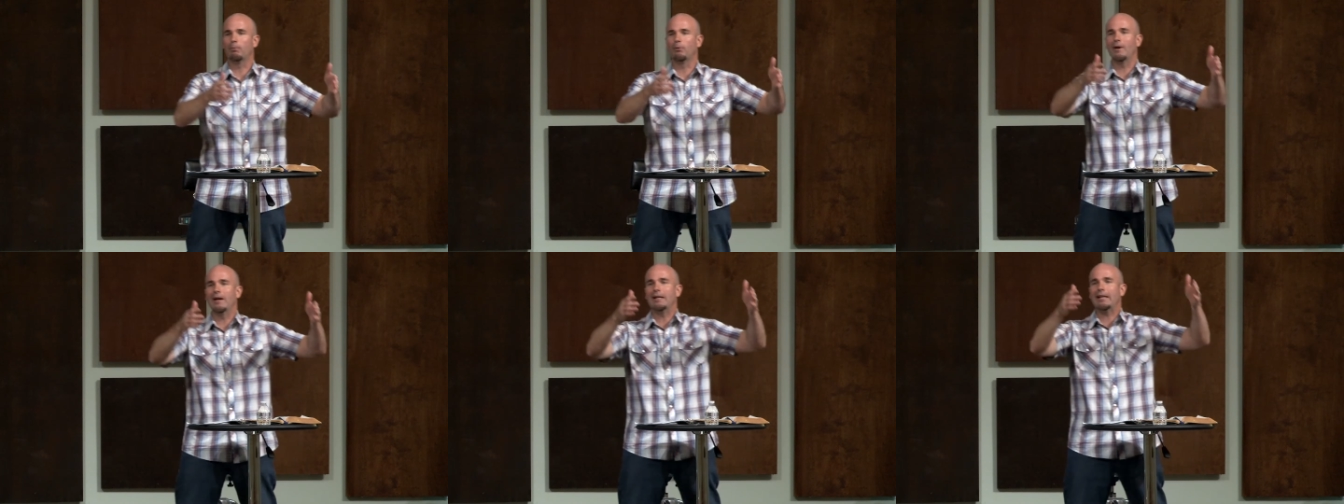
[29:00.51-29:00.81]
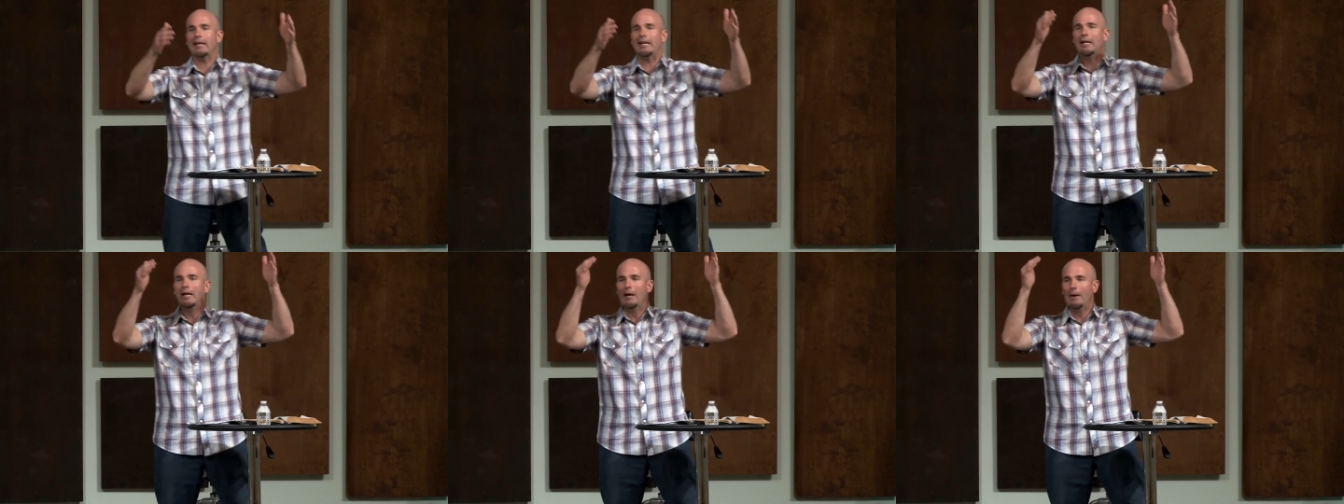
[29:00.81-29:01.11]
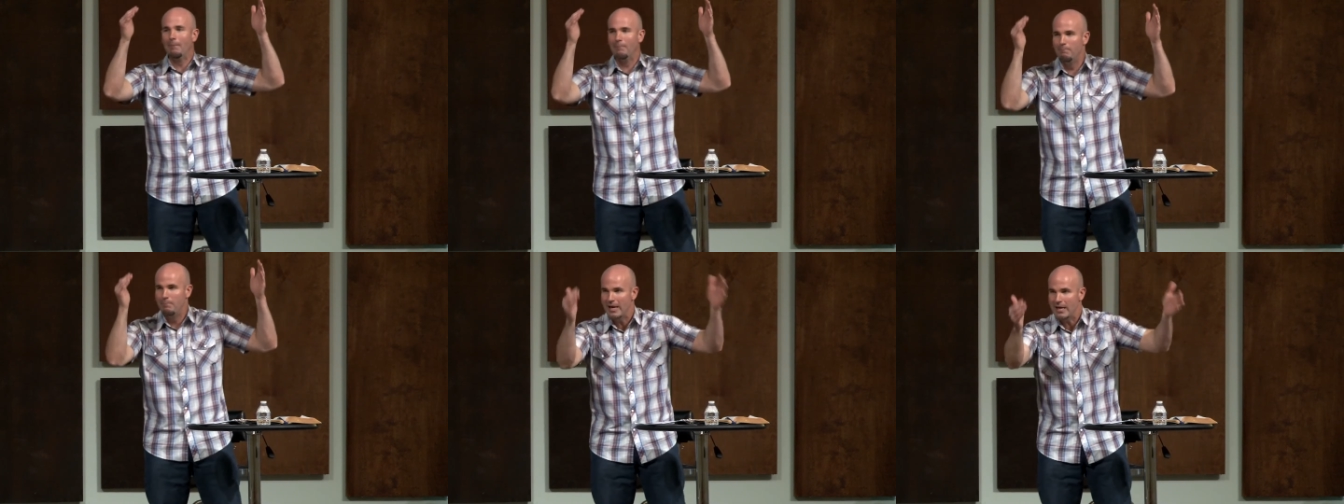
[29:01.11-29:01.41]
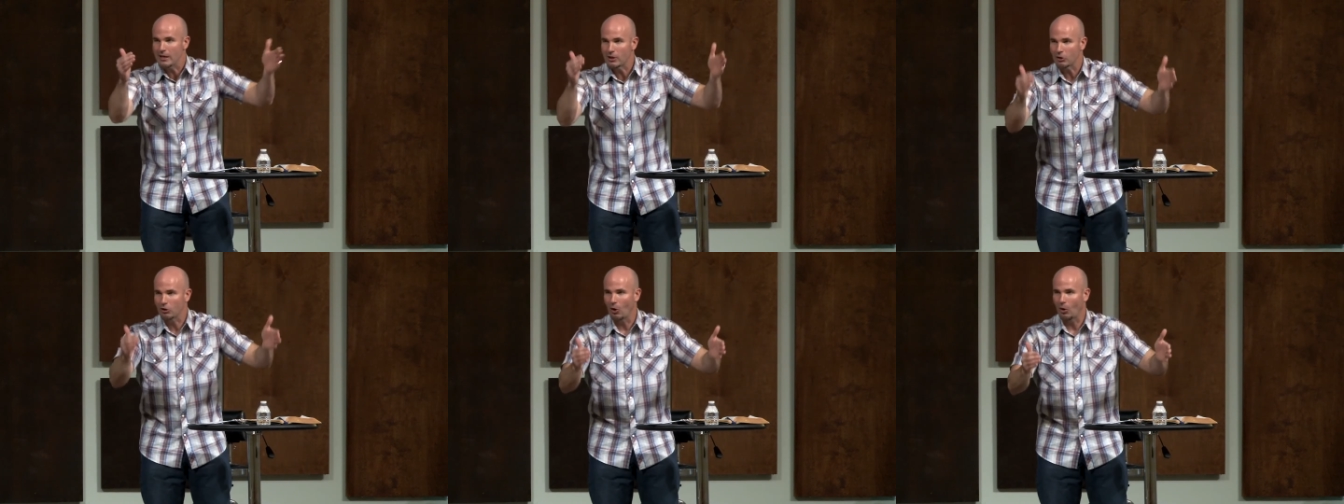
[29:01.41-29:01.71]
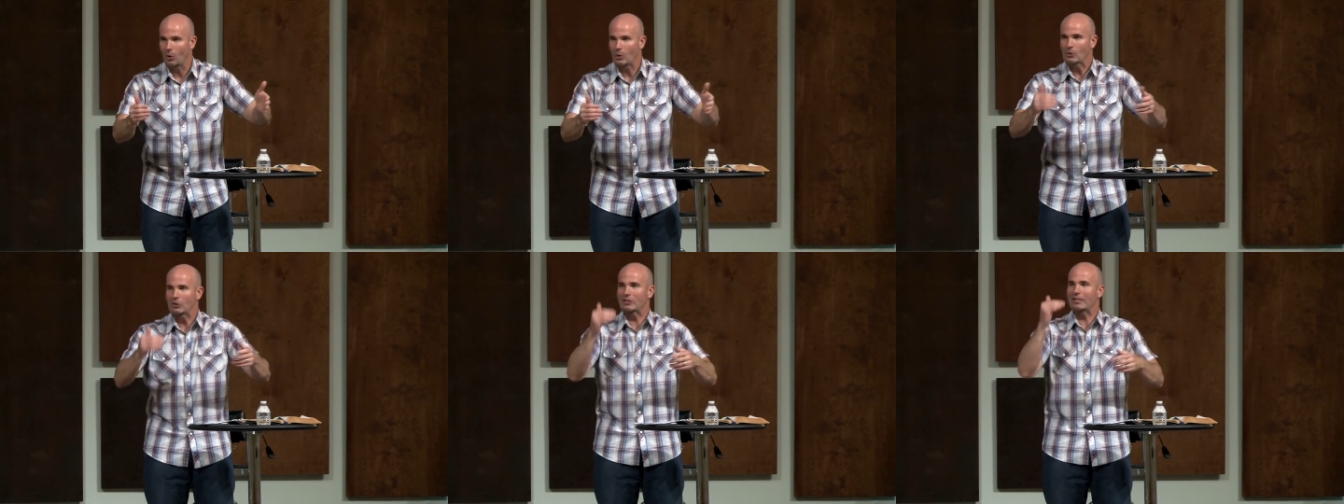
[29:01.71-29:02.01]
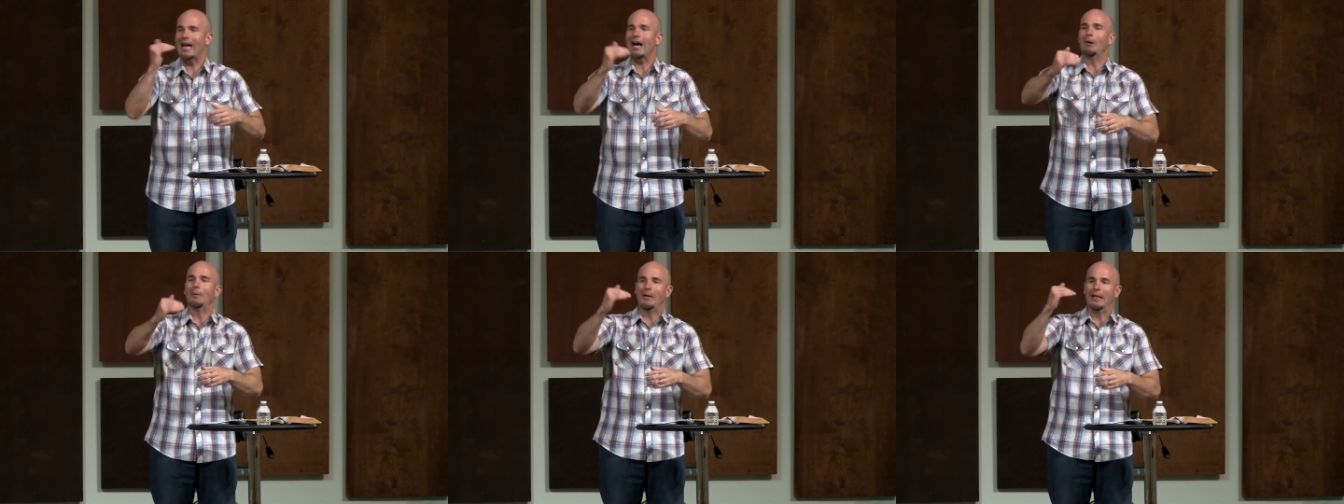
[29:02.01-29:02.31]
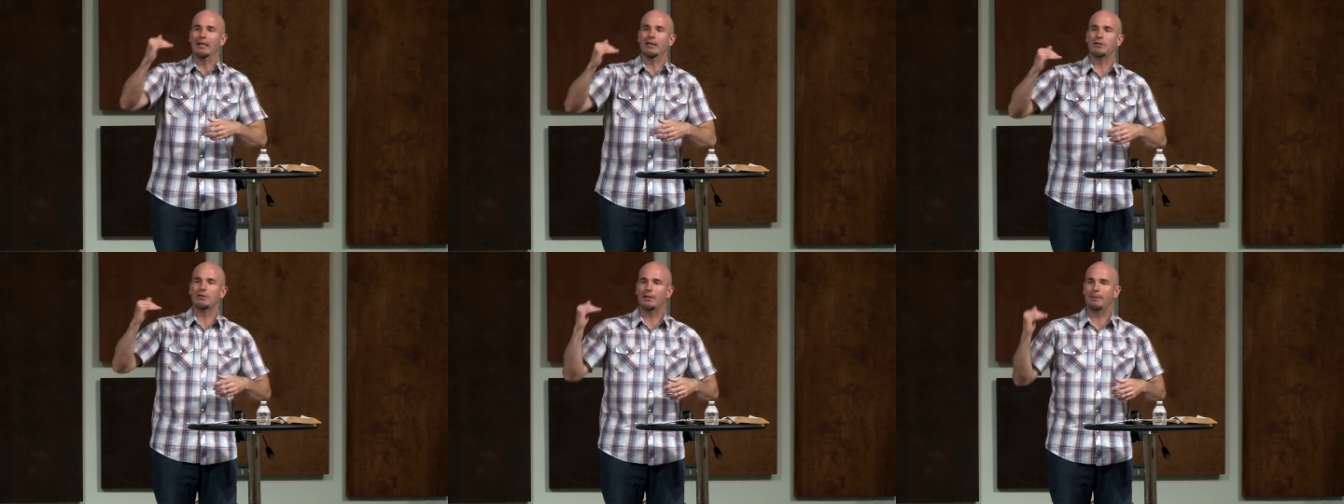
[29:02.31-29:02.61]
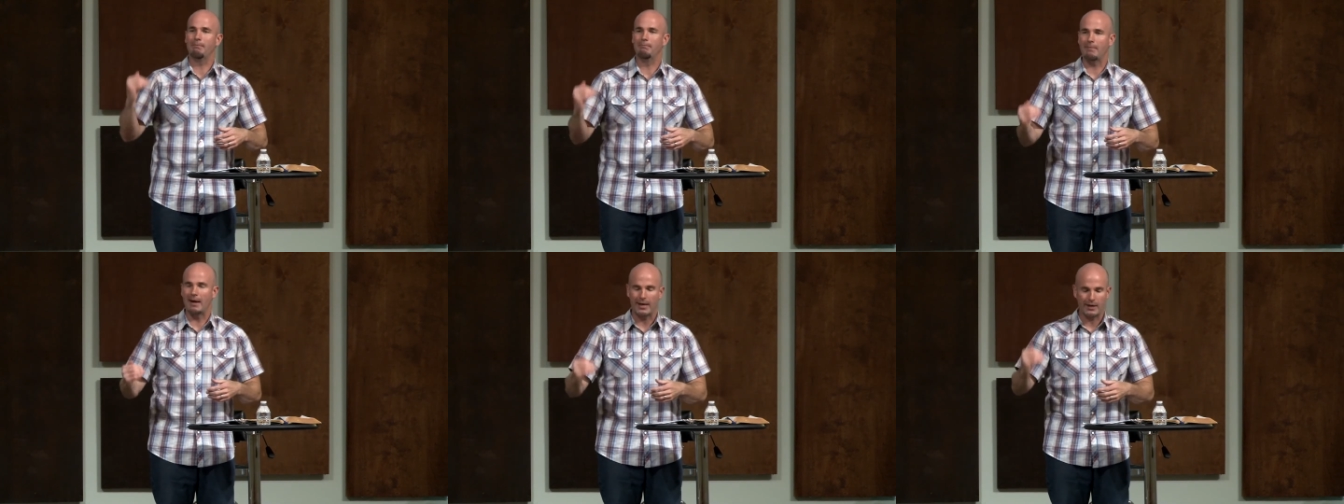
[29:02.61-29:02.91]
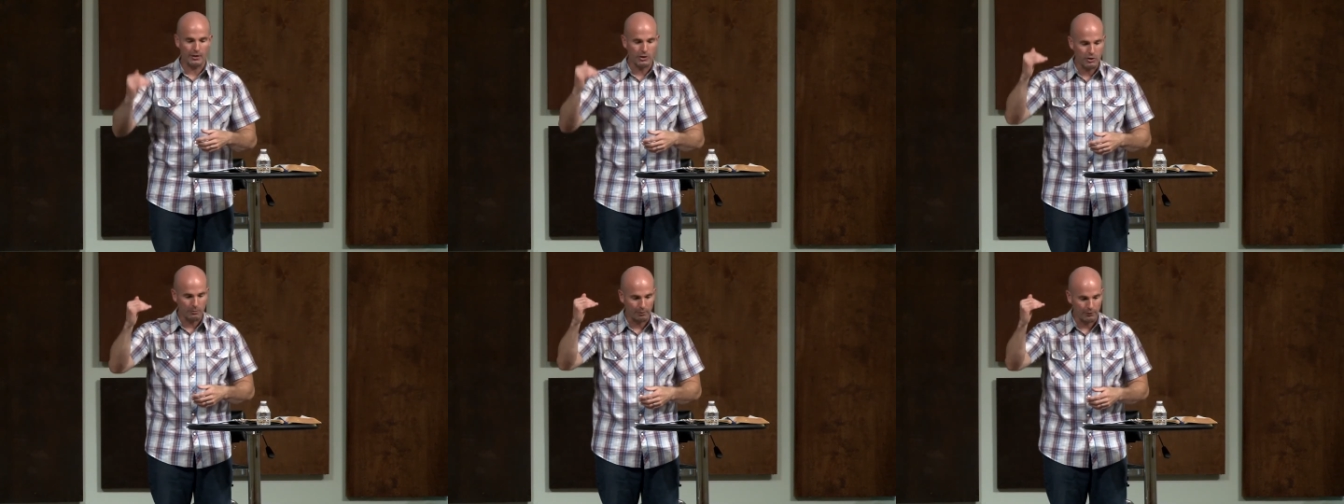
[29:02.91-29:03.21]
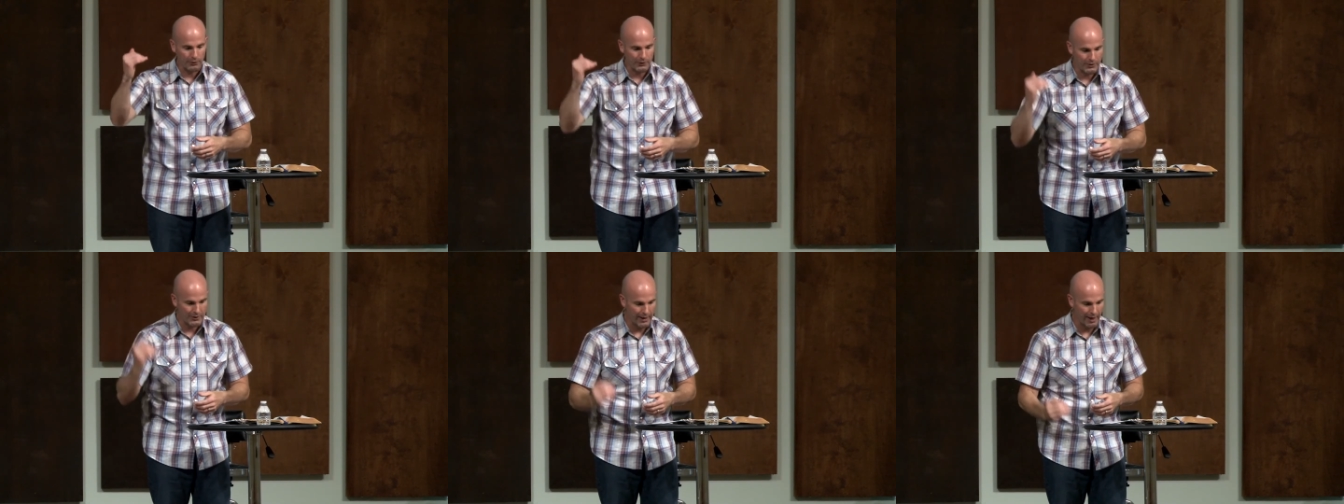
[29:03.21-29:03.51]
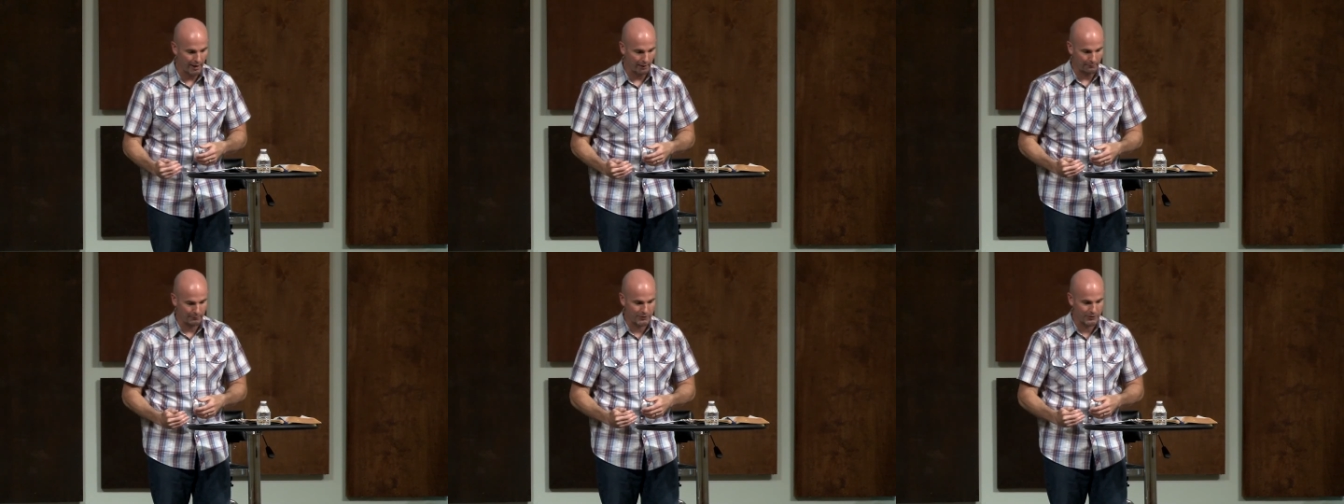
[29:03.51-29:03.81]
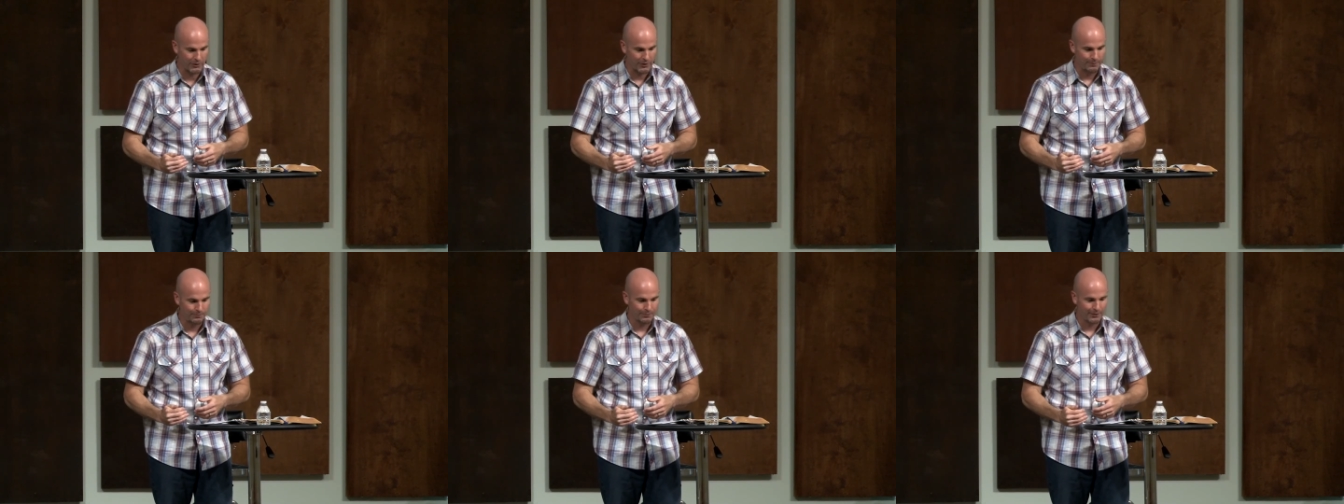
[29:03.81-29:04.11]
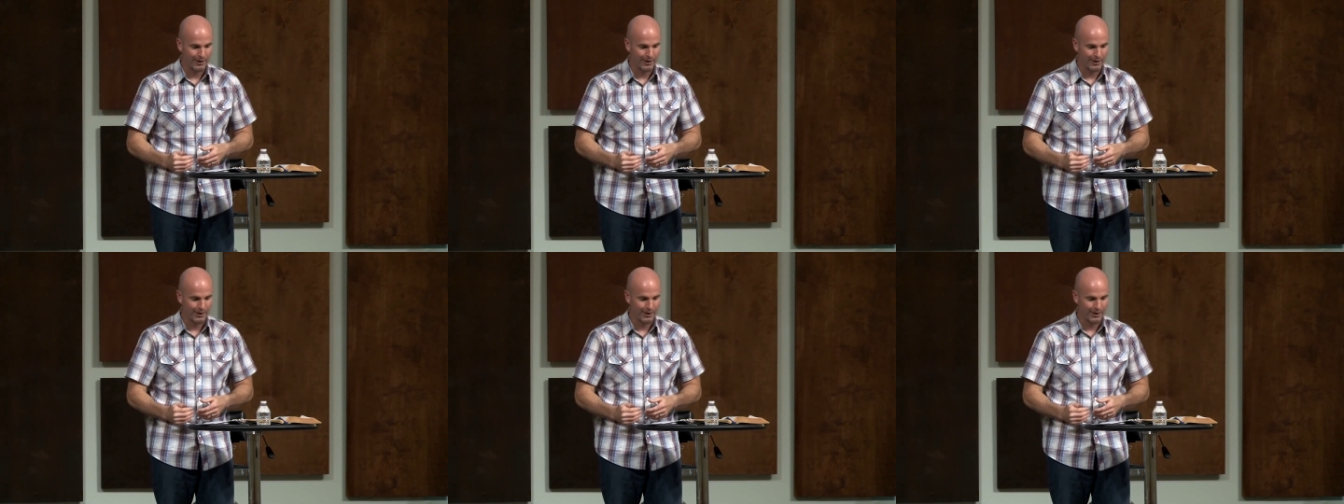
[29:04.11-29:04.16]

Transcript: breaking big goals down into manageable steps.